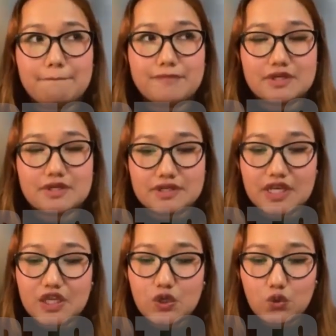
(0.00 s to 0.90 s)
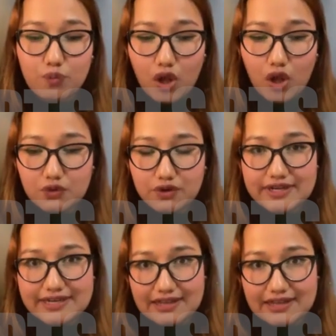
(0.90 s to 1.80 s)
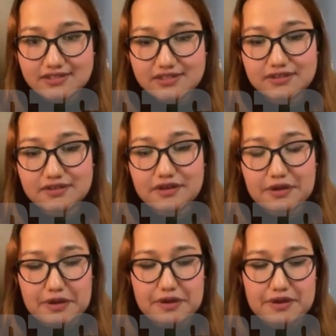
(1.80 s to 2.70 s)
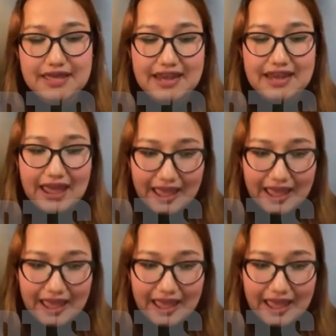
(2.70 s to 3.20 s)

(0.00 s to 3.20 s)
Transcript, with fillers: the new molecular test uh, can